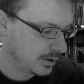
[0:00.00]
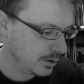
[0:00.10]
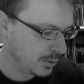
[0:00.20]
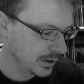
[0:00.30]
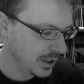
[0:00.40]

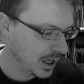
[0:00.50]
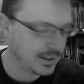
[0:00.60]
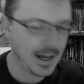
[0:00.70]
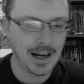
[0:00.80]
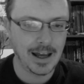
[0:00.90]
will not
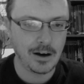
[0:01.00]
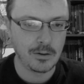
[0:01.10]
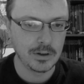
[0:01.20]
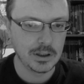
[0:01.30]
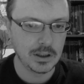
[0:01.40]

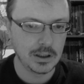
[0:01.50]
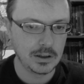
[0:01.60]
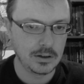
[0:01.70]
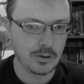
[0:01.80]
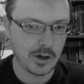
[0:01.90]
allow in
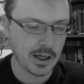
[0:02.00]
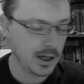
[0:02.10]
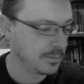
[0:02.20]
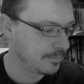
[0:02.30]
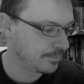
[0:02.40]
your game.